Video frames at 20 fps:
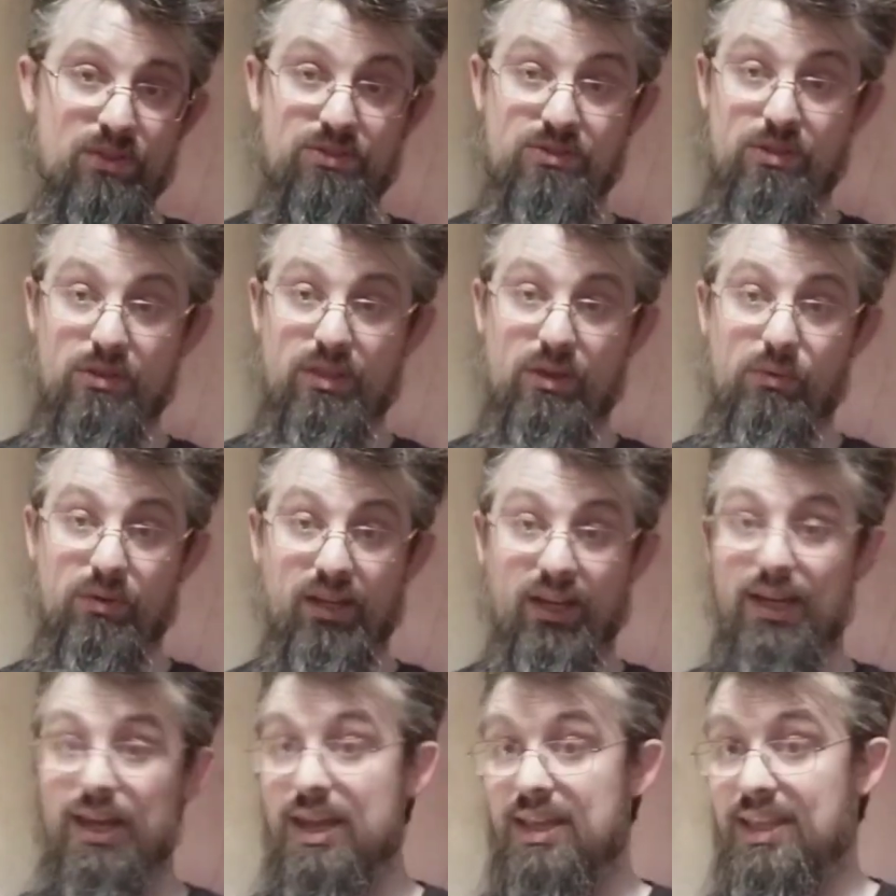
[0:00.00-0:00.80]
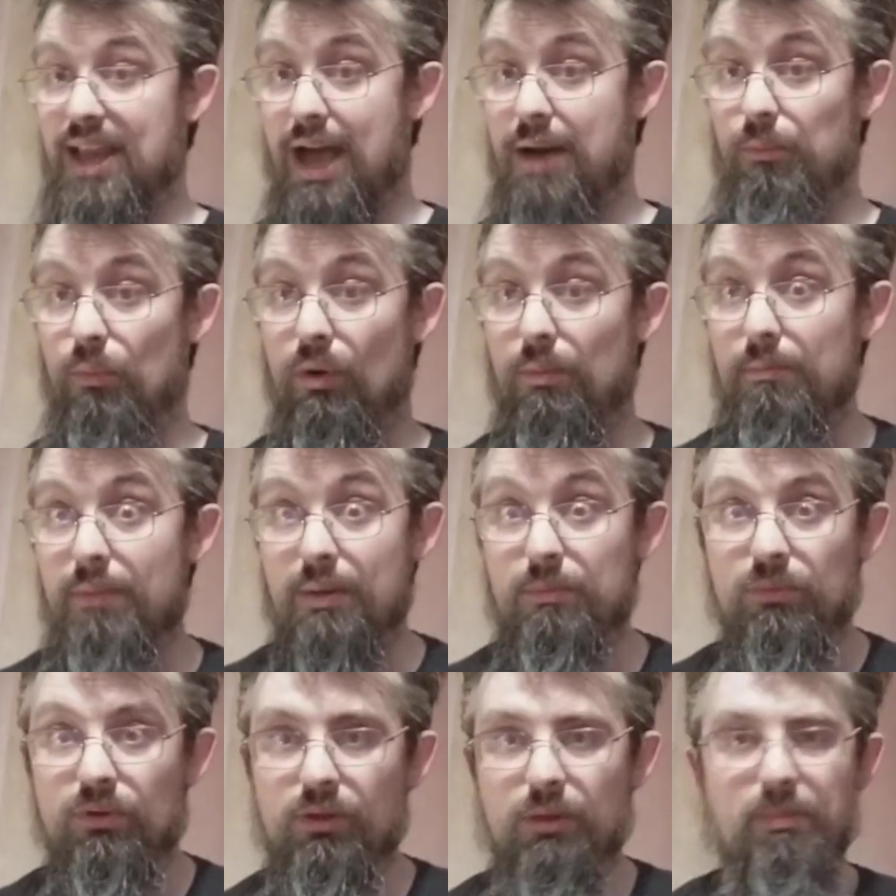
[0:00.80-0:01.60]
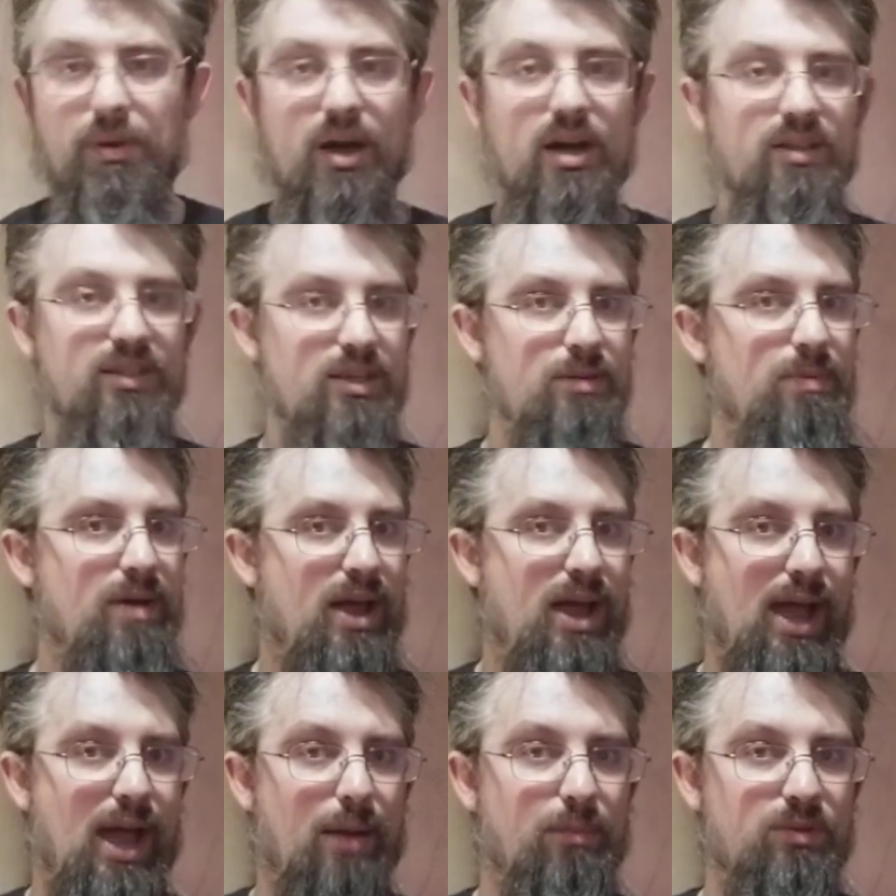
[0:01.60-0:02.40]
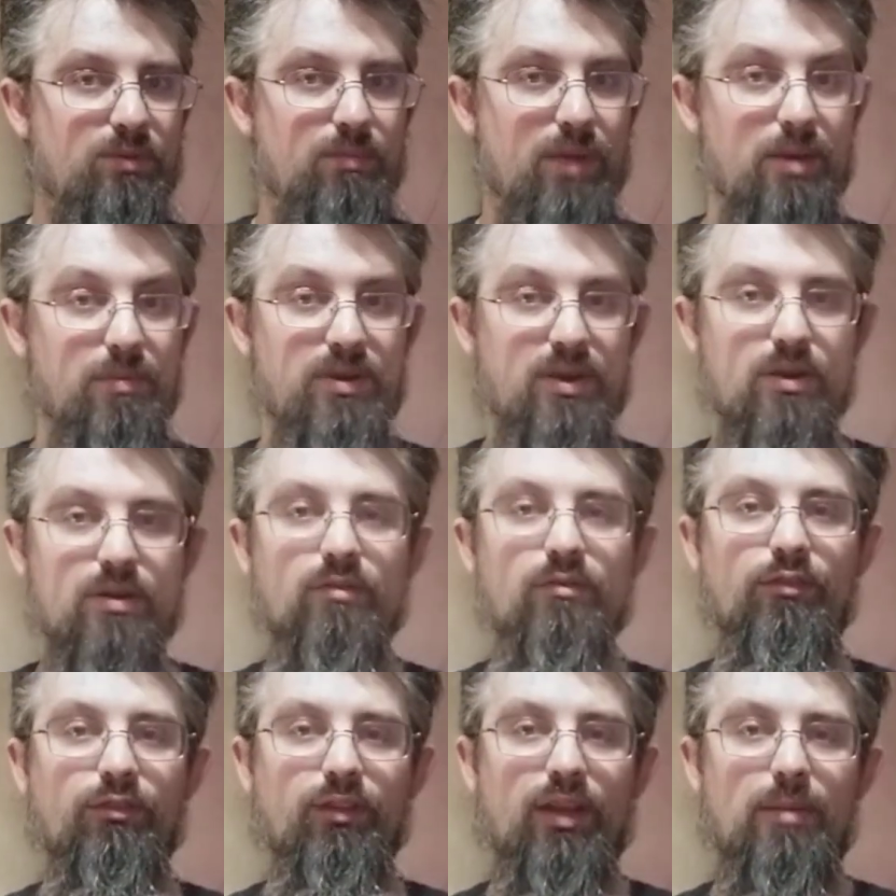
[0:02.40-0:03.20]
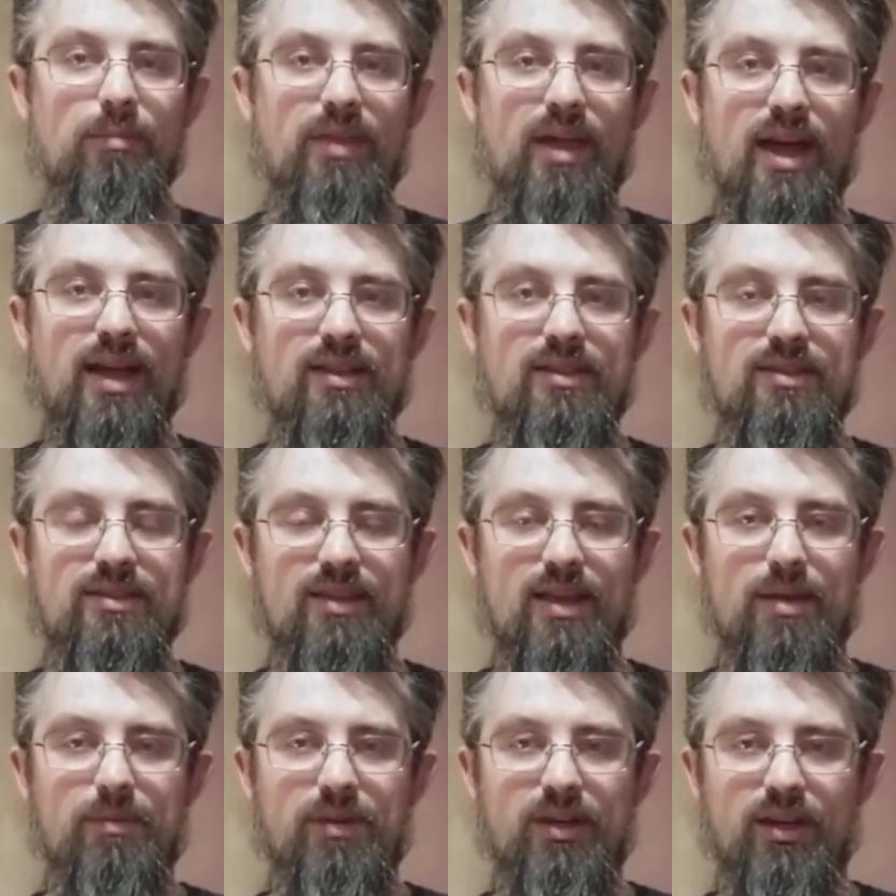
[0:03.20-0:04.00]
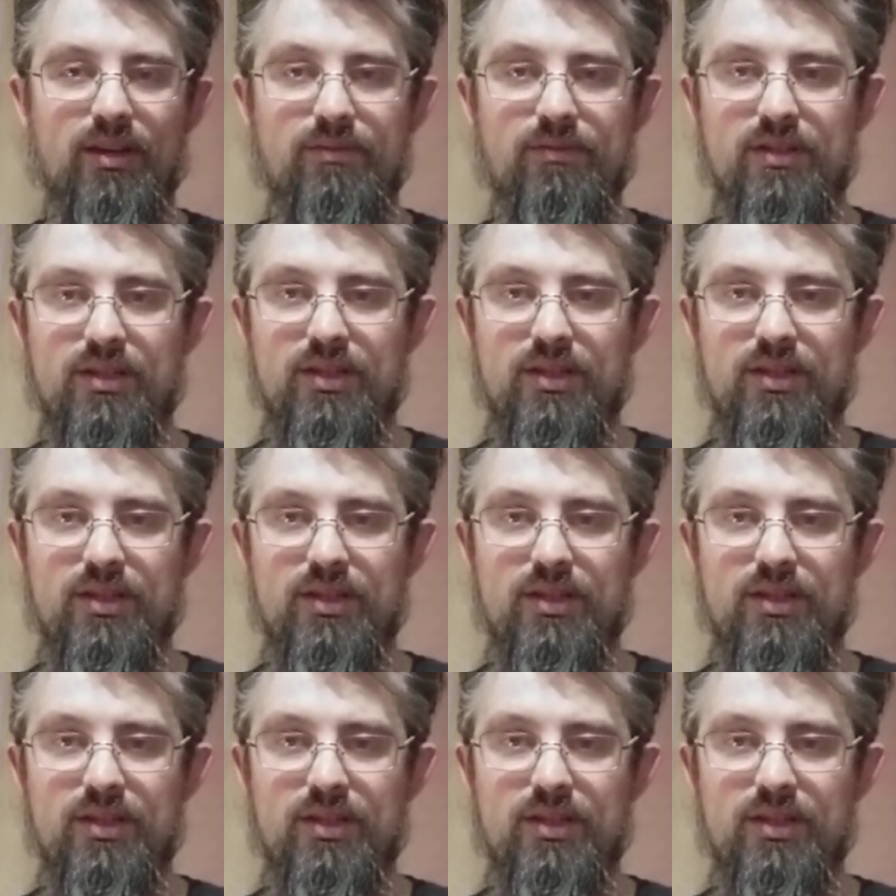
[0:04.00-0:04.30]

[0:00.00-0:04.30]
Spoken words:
Do they want to kidnap one member of the party, perhaps? Maybe you can flip that, you know,